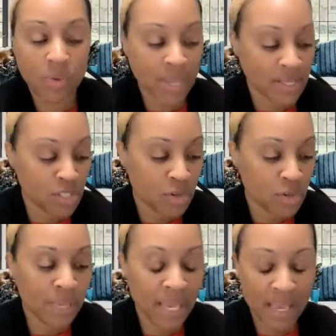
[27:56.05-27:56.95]
can do
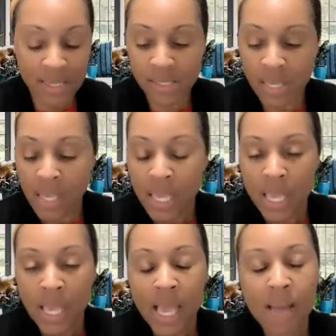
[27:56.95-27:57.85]
because
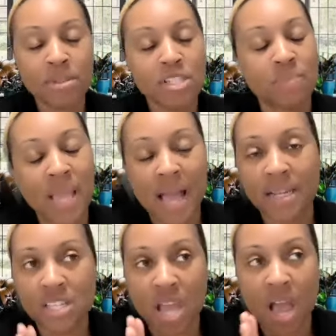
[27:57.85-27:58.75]
I'm gonna just be
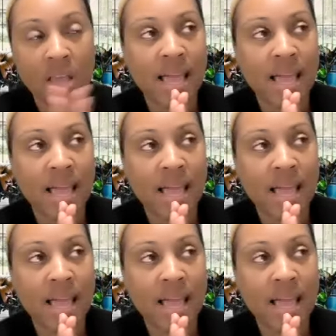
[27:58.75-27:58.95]
honest, y'all.